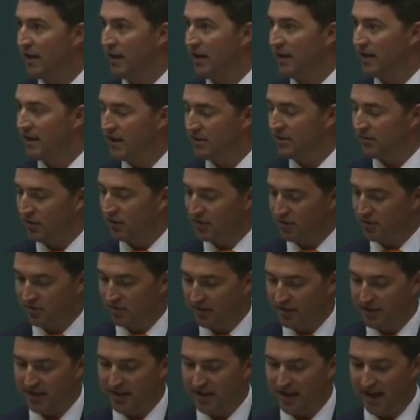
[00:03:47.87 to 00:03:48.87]
these
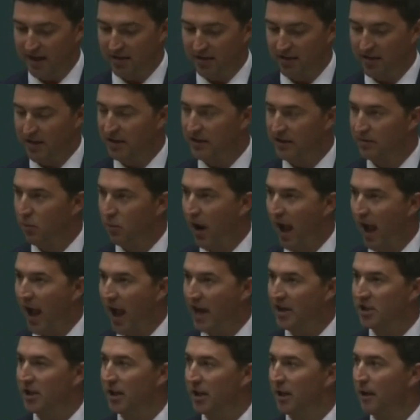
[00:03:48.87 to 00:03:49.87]
restricted areas, were
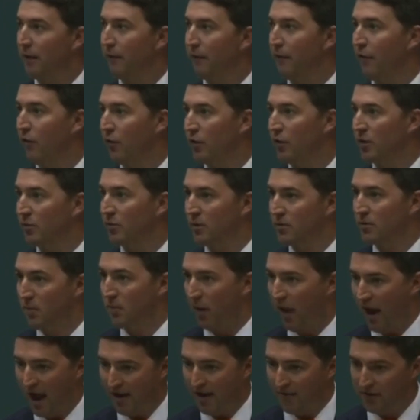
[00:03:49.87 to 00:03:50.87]
actually enforced was by
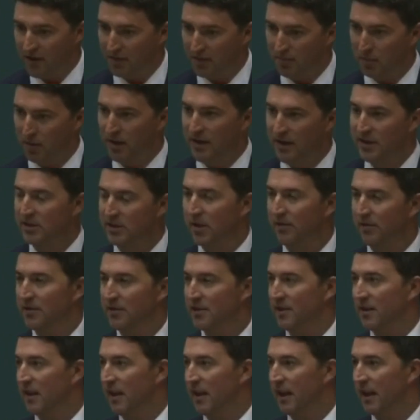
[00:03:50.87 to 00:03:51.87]
having a police
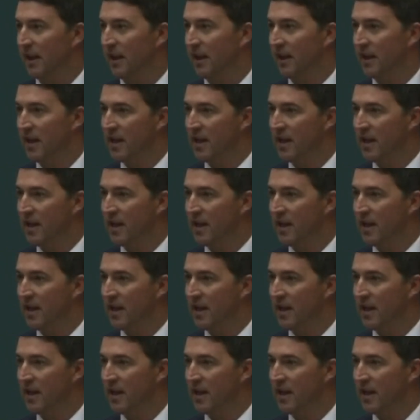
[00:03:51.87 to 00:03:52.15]
officer there,